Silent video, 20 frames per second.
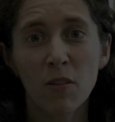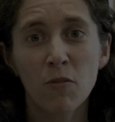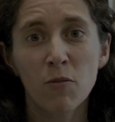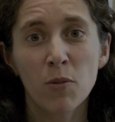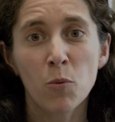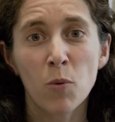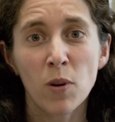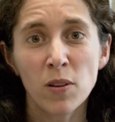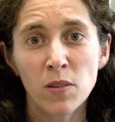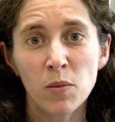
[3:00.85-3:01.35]
If
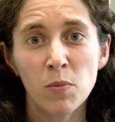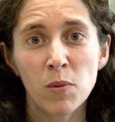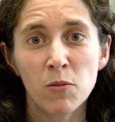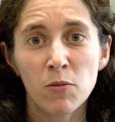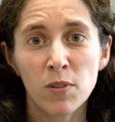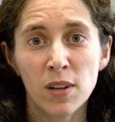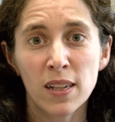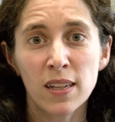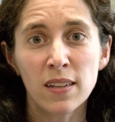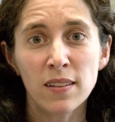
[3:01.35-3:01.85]
we want to be
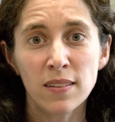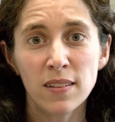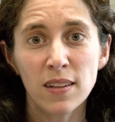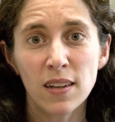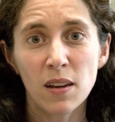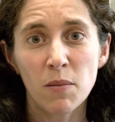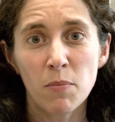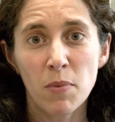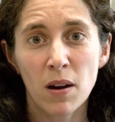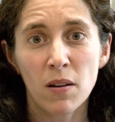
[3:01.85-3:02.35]

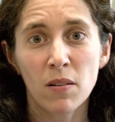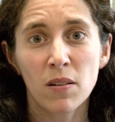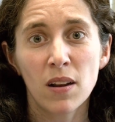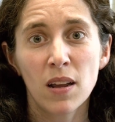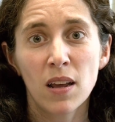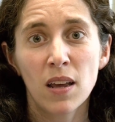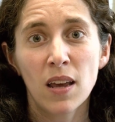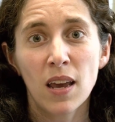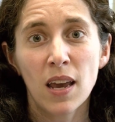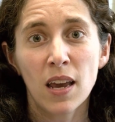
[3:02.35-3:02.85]
realistic about
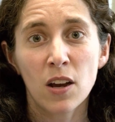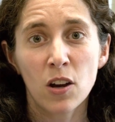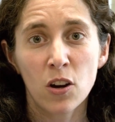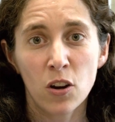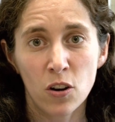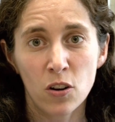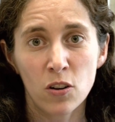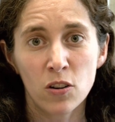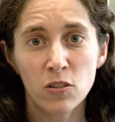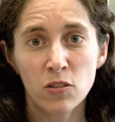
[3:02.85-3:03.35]

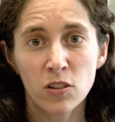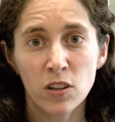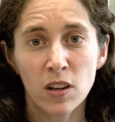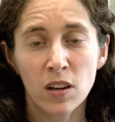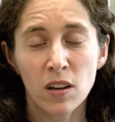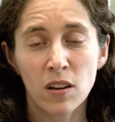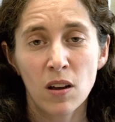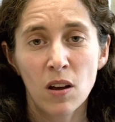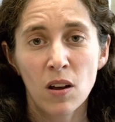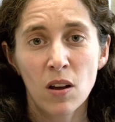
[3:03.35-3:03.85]

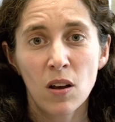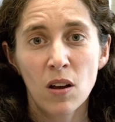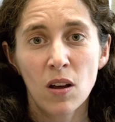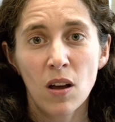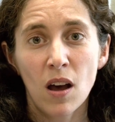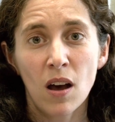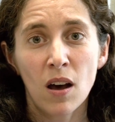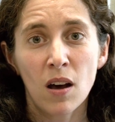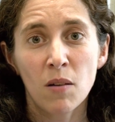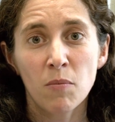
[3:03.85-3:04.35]
encouraging
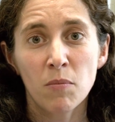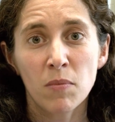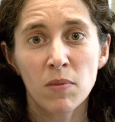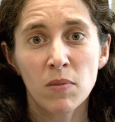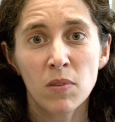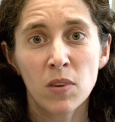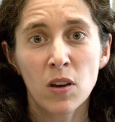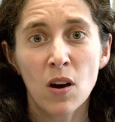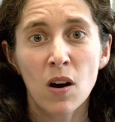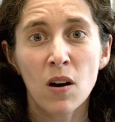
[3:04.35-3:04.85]
um,
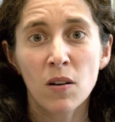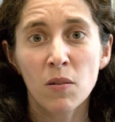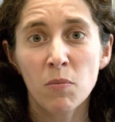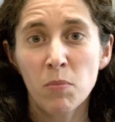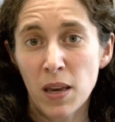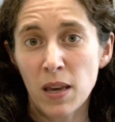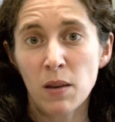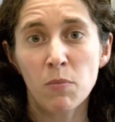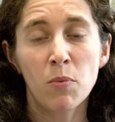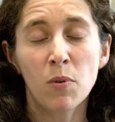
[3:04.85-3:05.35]
young
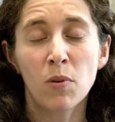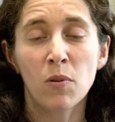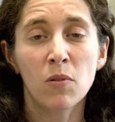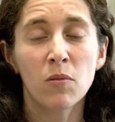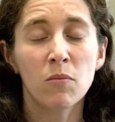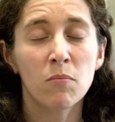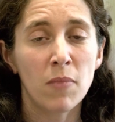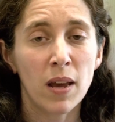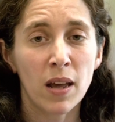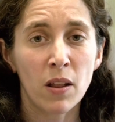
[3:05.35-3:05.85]

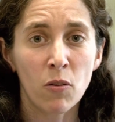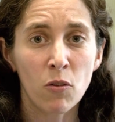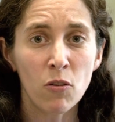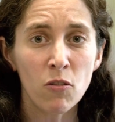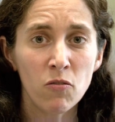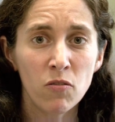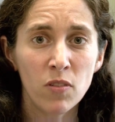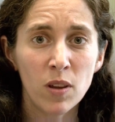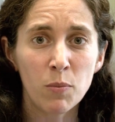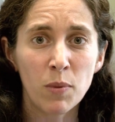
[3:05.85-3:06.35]
people, male
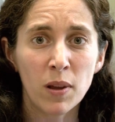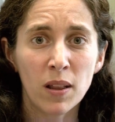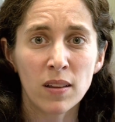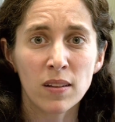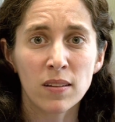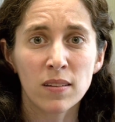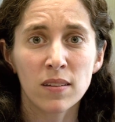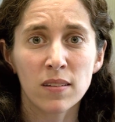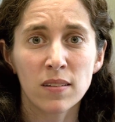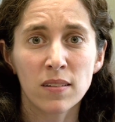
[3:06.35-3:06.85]
or female,
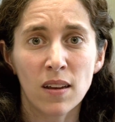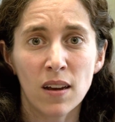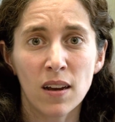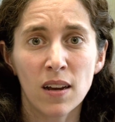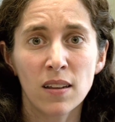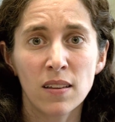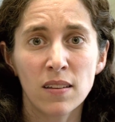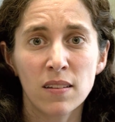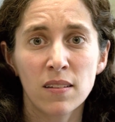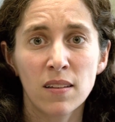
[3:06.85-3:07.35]
into
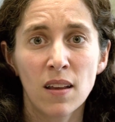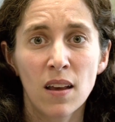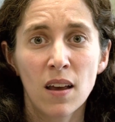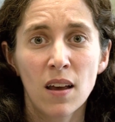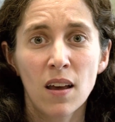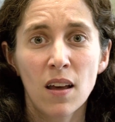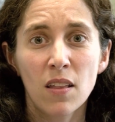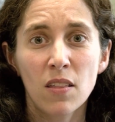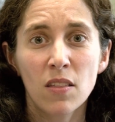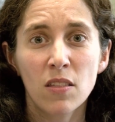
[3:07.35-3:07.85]
science,
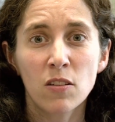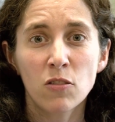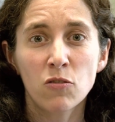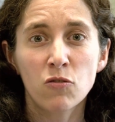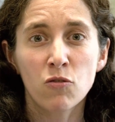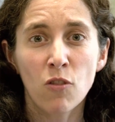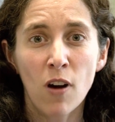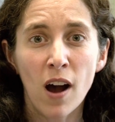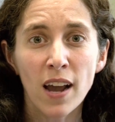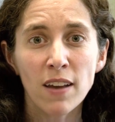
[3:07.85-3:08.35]
the
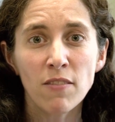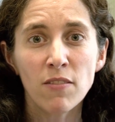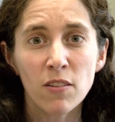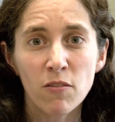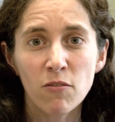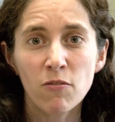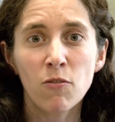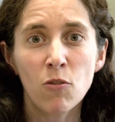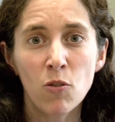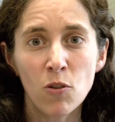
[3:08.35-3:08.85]

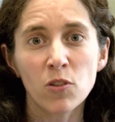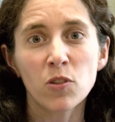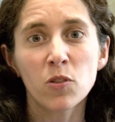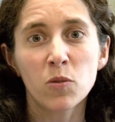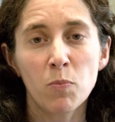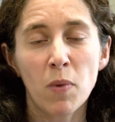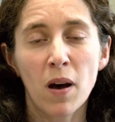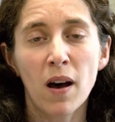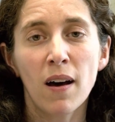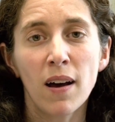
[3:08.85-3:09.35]
driving
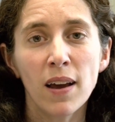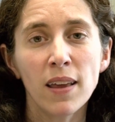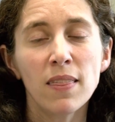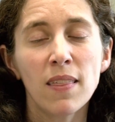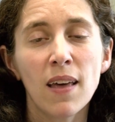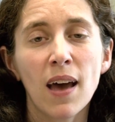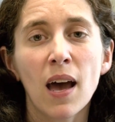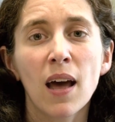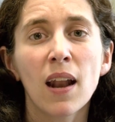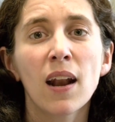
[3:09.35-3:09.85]
force
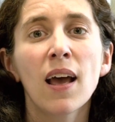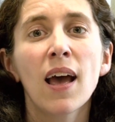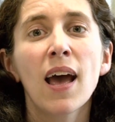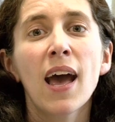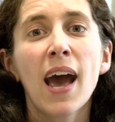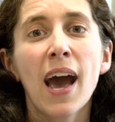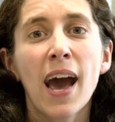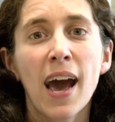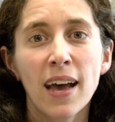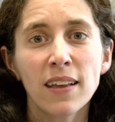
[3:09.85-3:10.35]
behind that
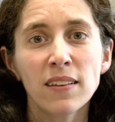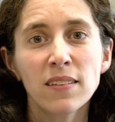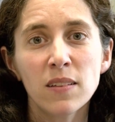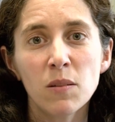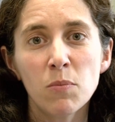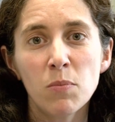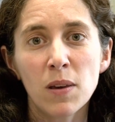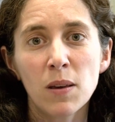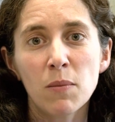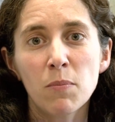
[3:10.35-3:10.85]
has
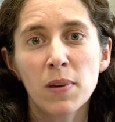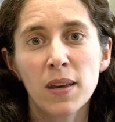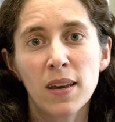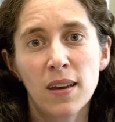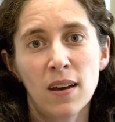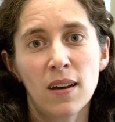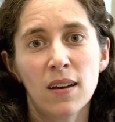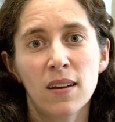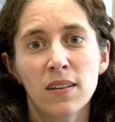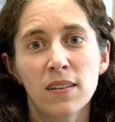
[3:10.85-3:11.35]
to be
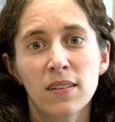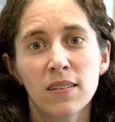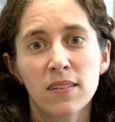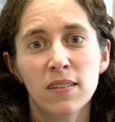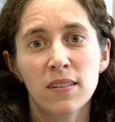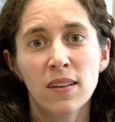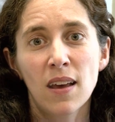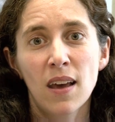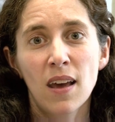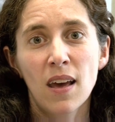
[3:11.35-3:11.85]

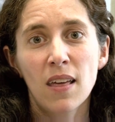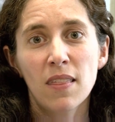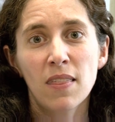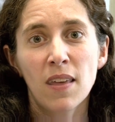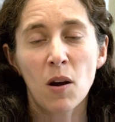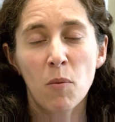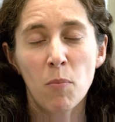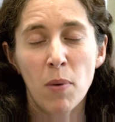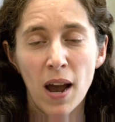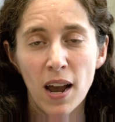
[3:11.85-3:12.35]
because
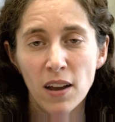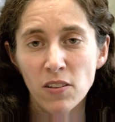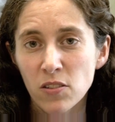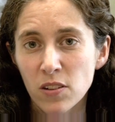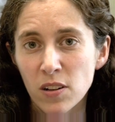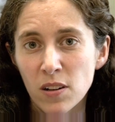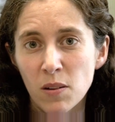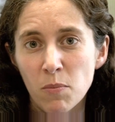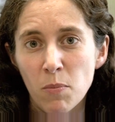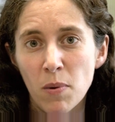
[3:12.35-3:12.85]
they are
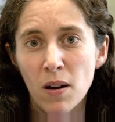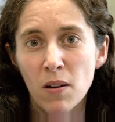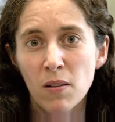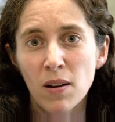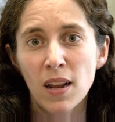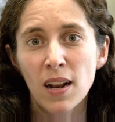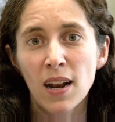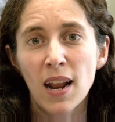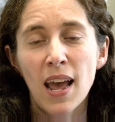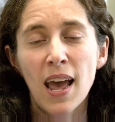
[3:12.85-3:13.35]
passionate
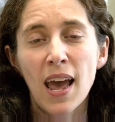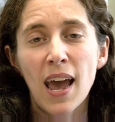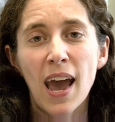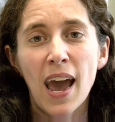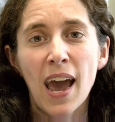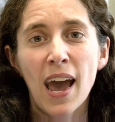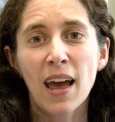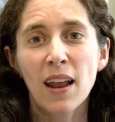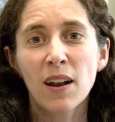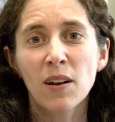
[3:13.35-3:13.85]
about it
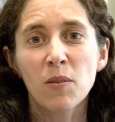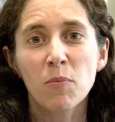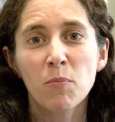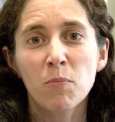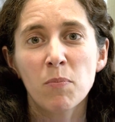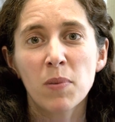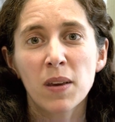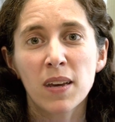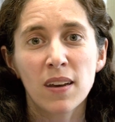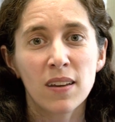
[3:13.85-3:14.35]
and
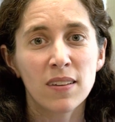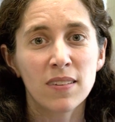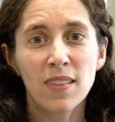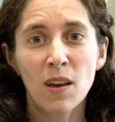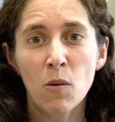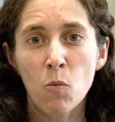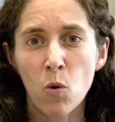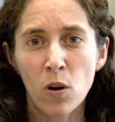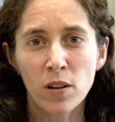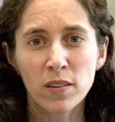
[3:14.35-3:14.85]
because
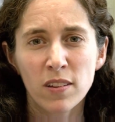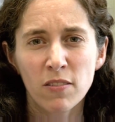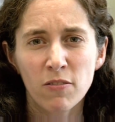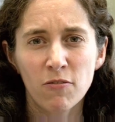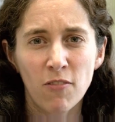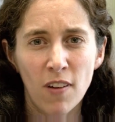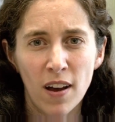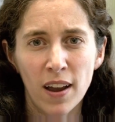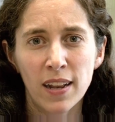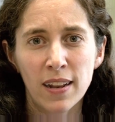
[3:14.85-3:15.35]
they want to
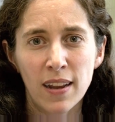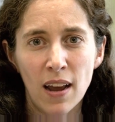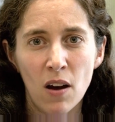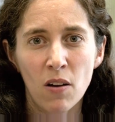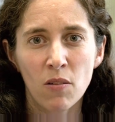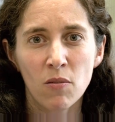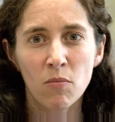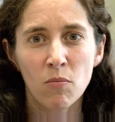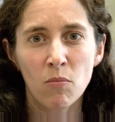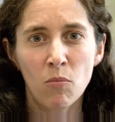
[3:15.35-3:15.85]
find
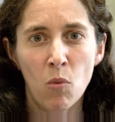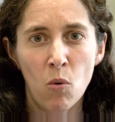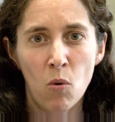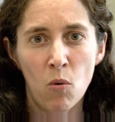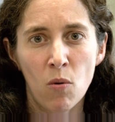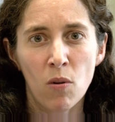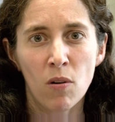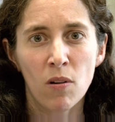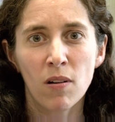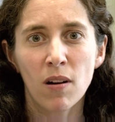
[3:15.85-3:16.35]
out
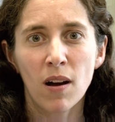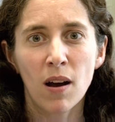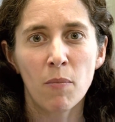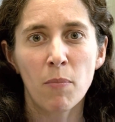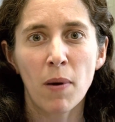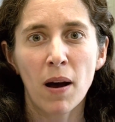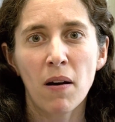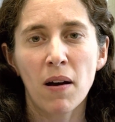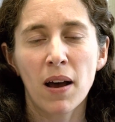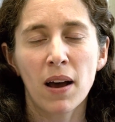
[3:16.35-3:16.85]
more
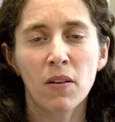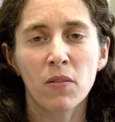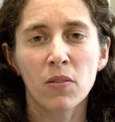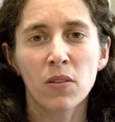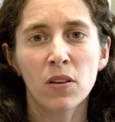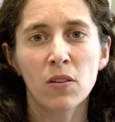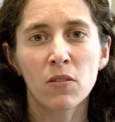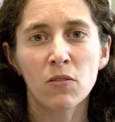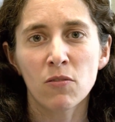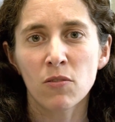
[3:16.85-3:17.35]
about how
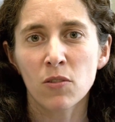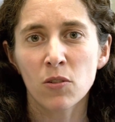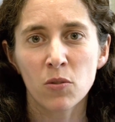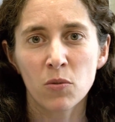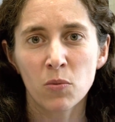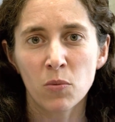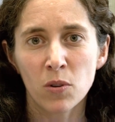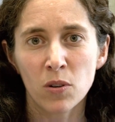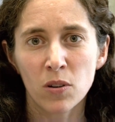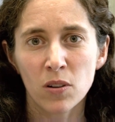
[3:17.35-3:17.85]
the
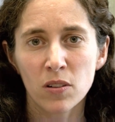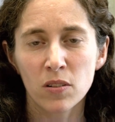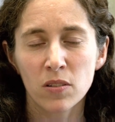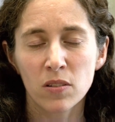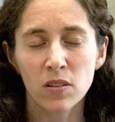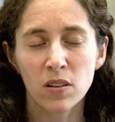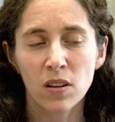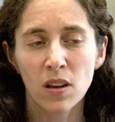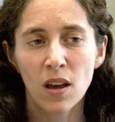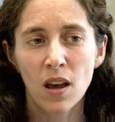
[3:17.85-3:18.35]
universe
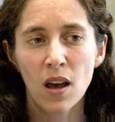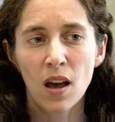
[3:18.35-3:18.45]
works.